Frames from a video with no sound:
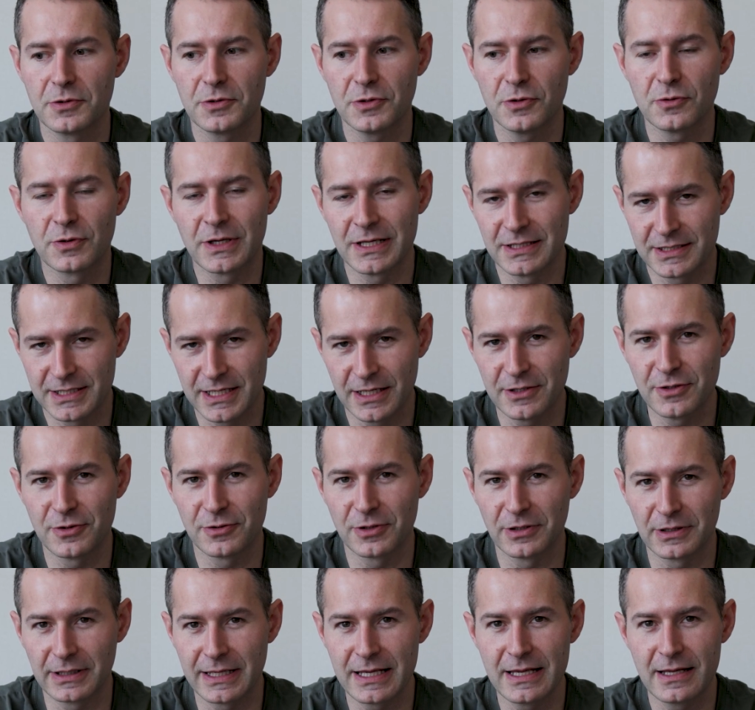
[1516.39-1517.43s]
you continue
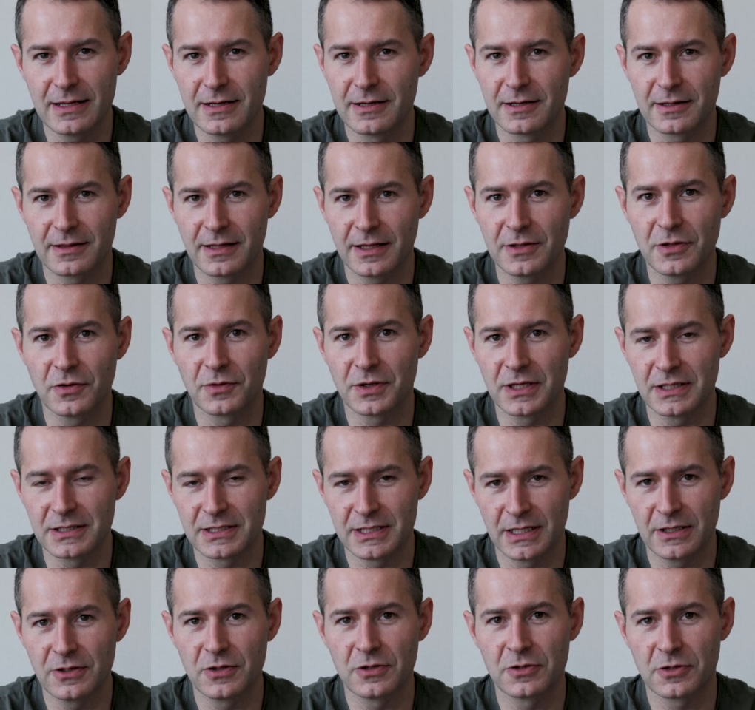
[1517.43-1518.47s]
to lead, that you
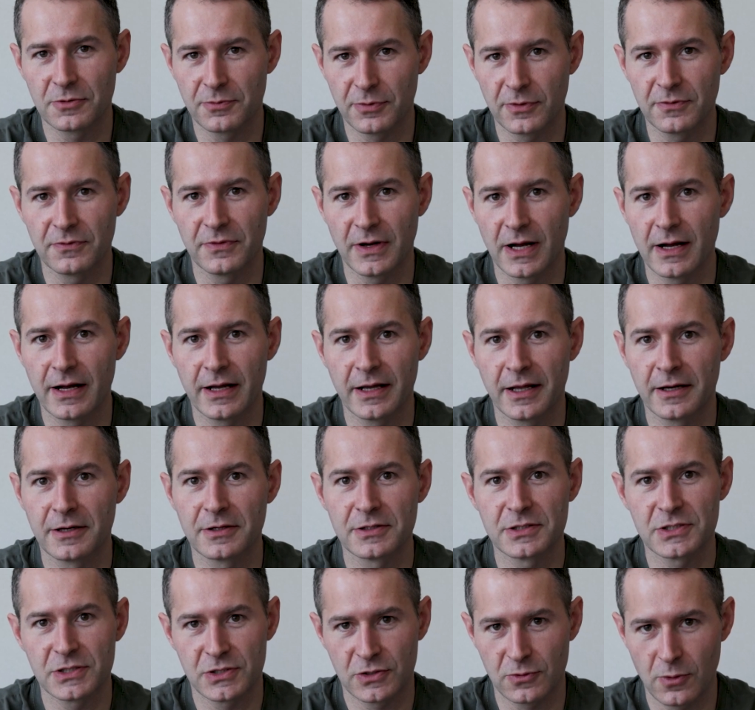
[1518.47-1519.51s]
continue to
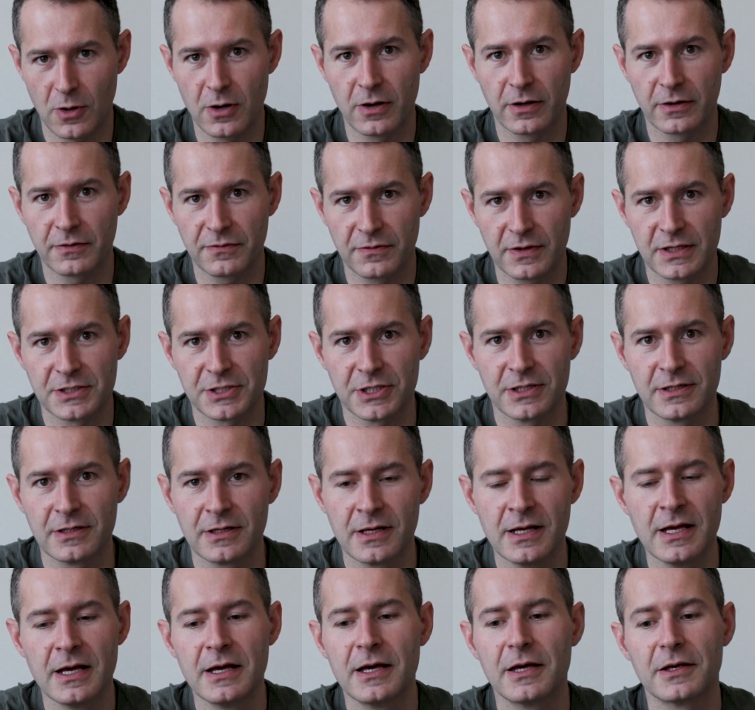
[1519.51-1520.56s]
provide strong vision.